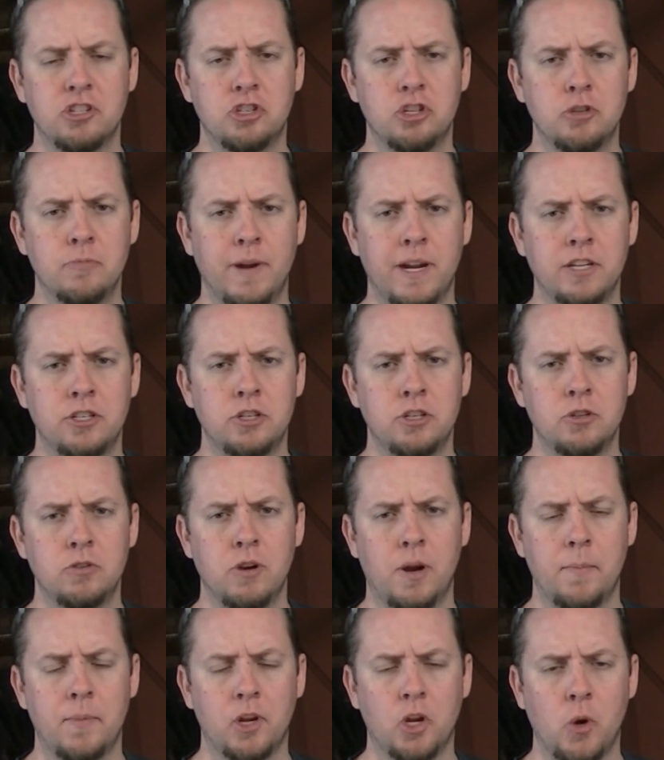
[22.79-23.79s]
2x2, I'm
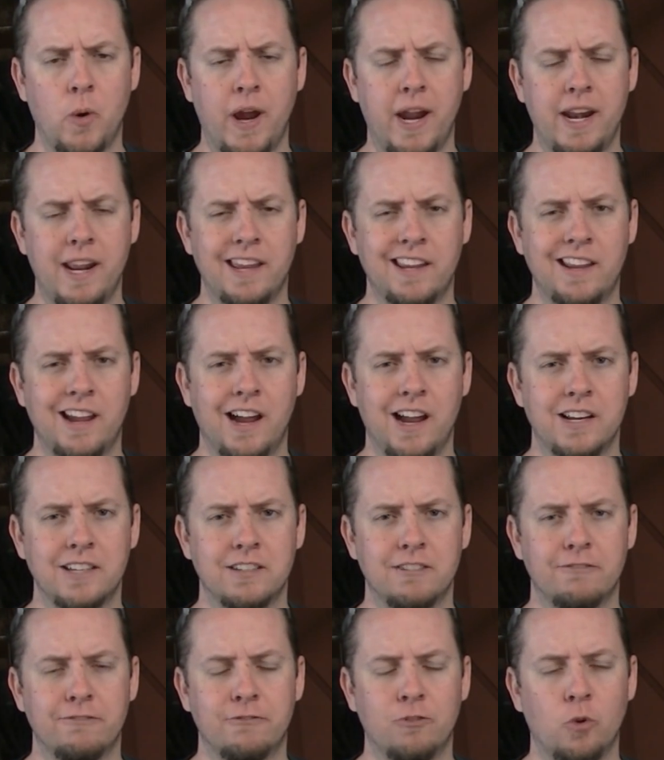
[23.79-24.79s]
going to go ahead and cut
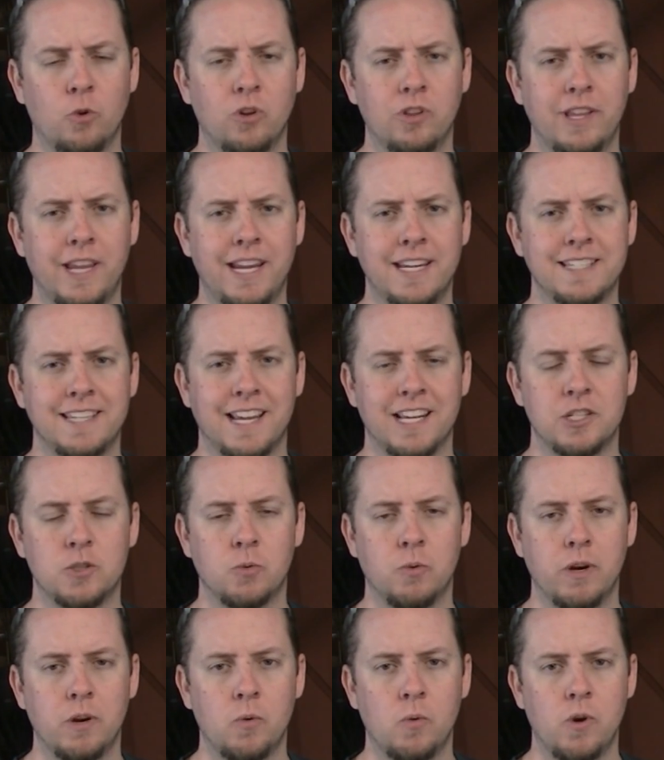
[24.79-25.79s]
4 legs at
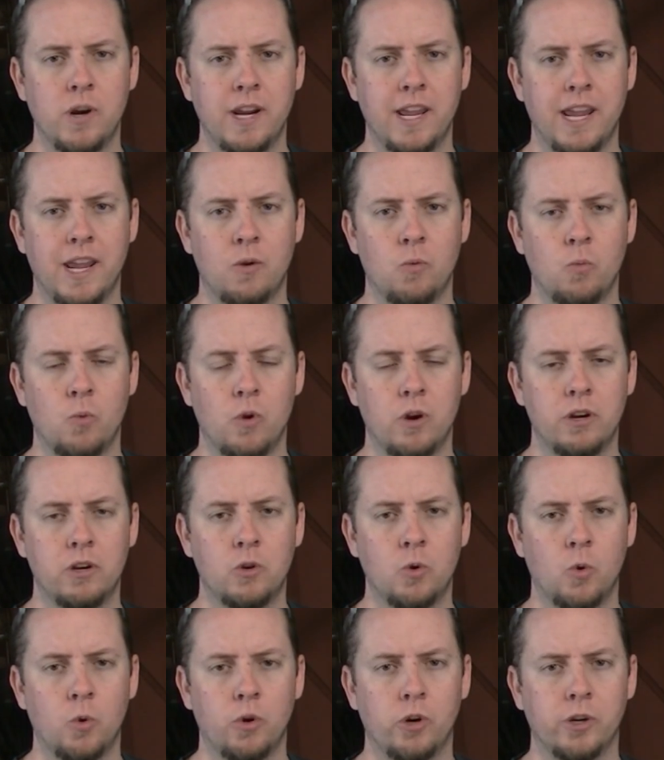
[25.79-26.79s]
21
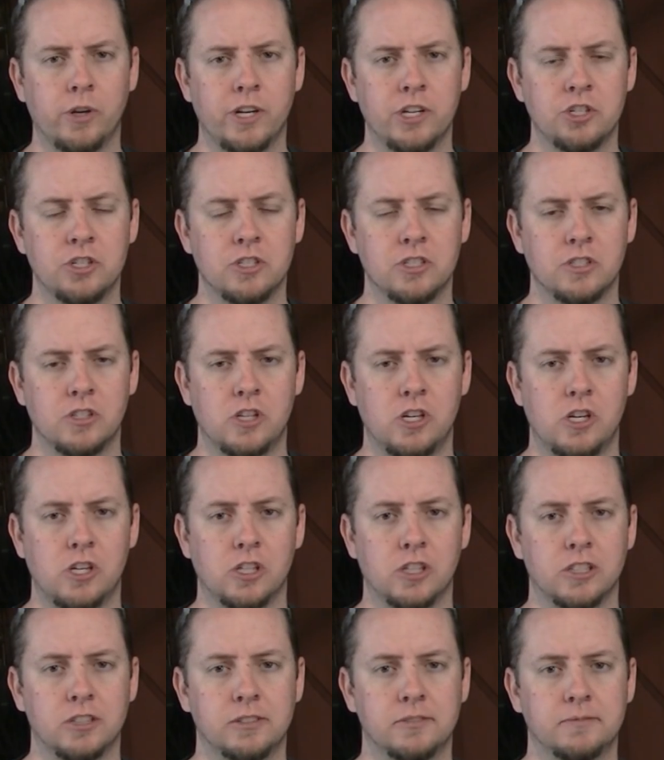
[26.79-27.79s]
1/4 inches
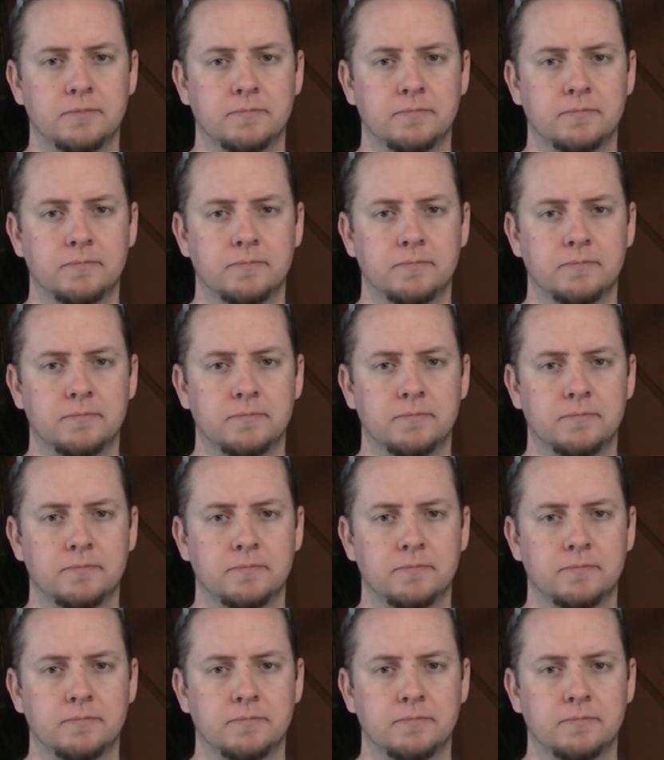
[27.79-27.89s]
long.